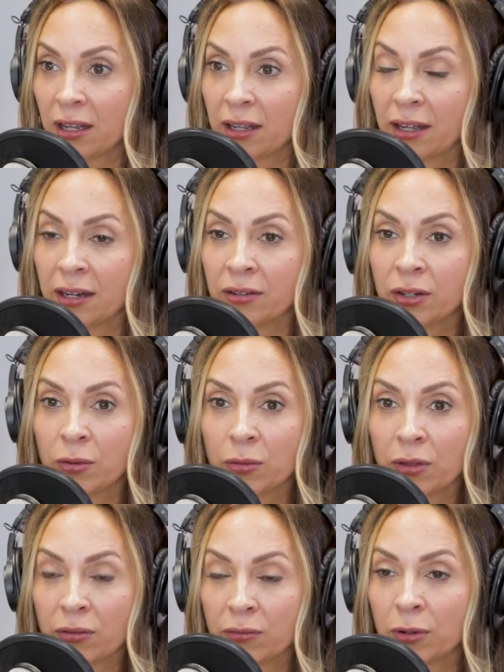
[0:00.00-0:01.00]
I don't know,
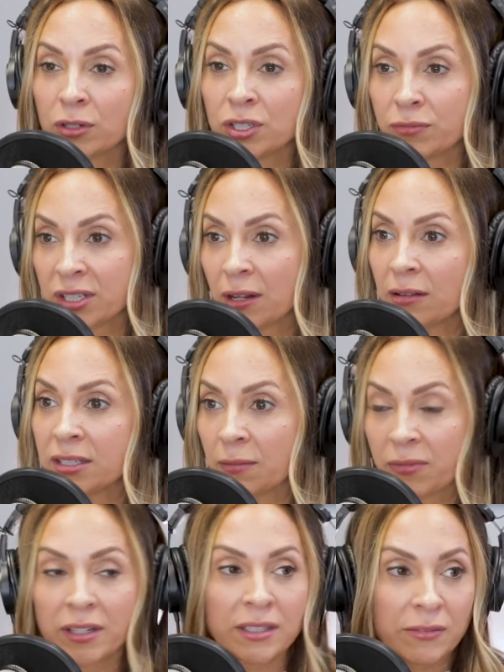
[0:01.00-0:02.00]
the verge of
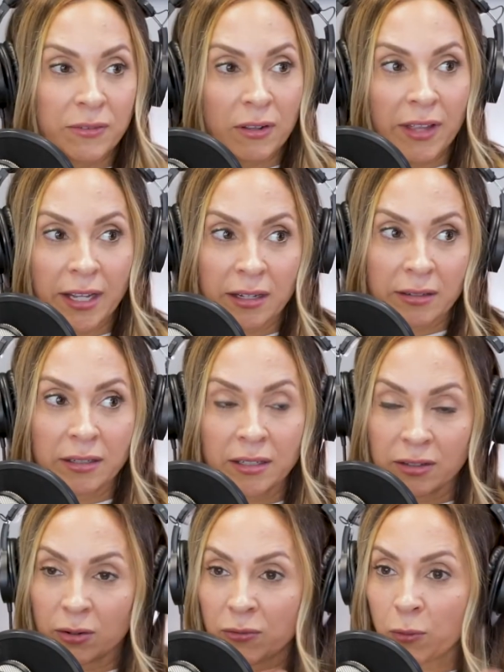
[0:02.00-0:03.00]
something different, like a,
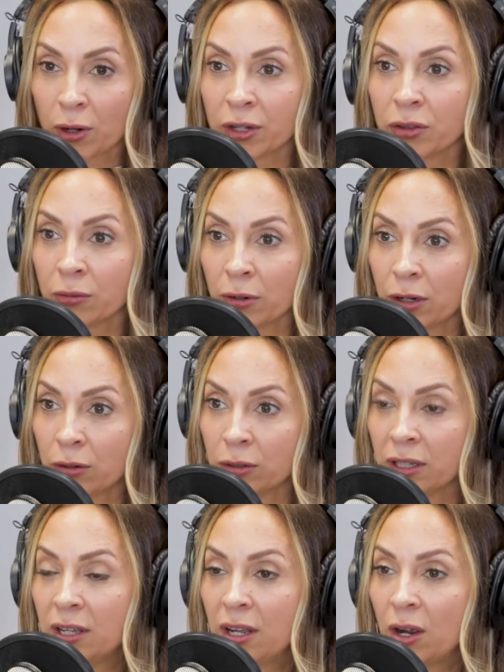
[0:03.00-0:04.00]
a fork in the road.
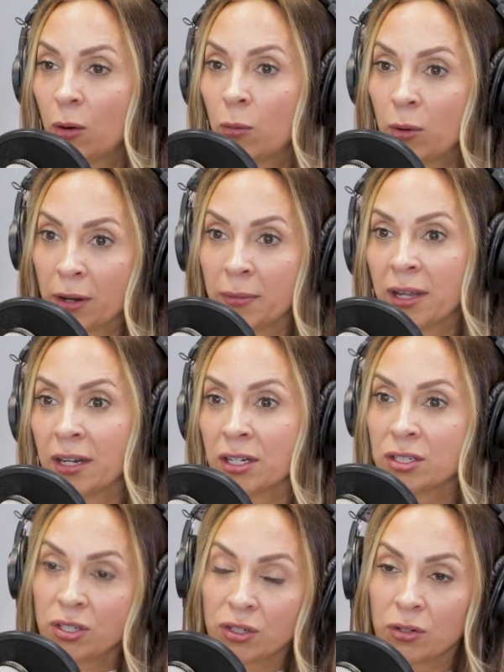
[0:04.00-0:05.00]
Mm-hmm. What am I going to
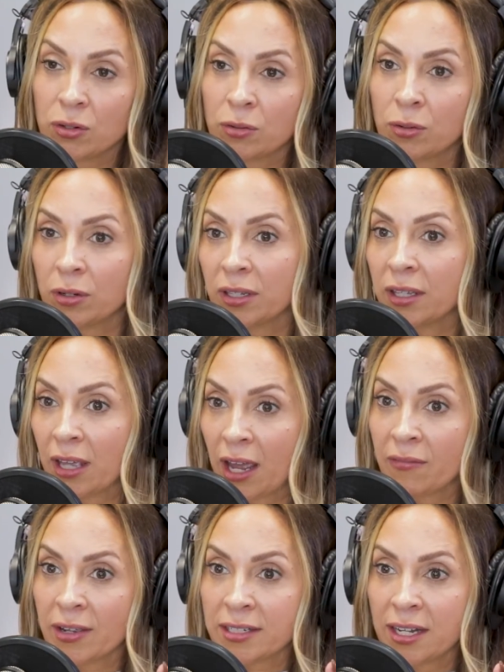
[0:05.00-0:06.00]
do?
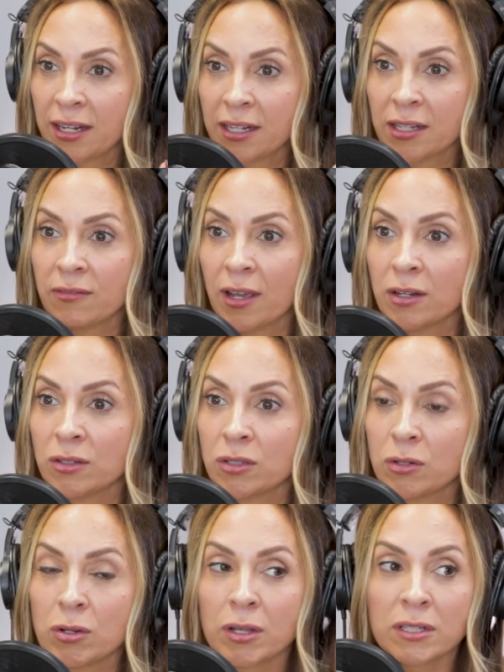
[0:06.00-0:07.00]
Have I taken the Vinyl
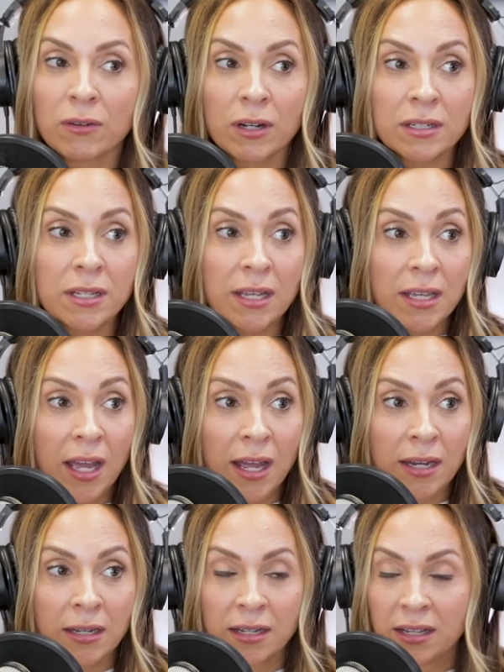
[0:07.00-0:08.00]
Studio as far as I
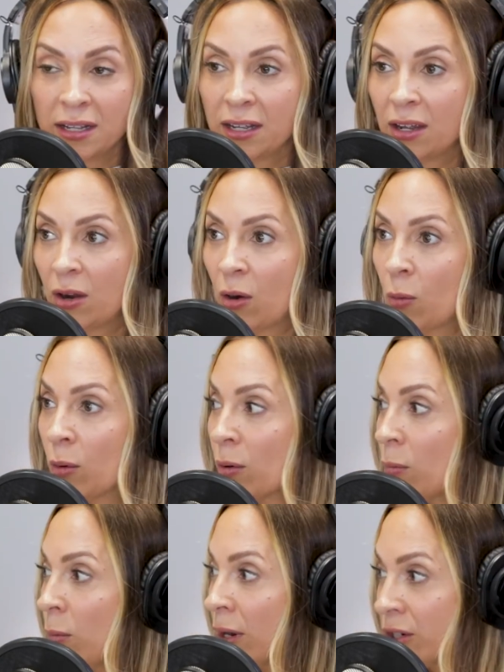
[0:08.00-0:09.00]
can? Mm-hmm. Or
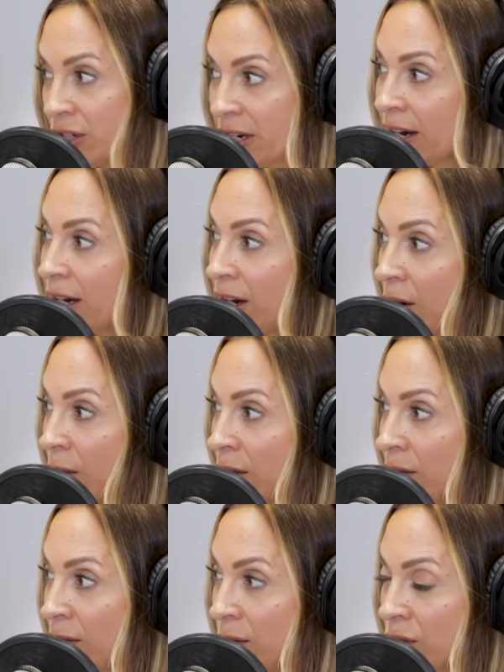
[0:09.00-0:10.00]
where should I go in the
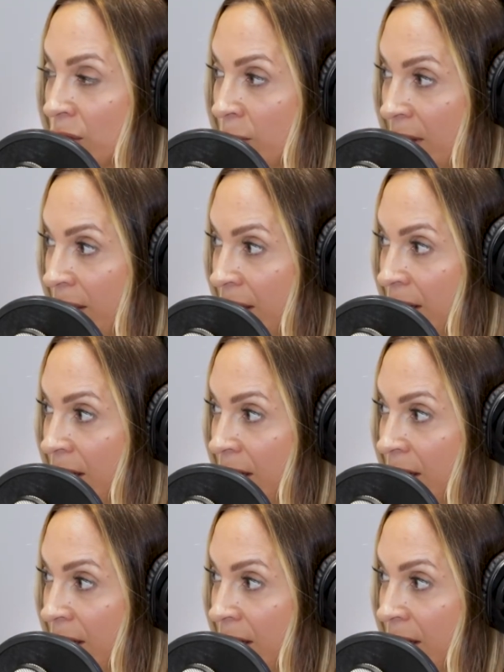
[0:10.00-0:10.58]
future with it?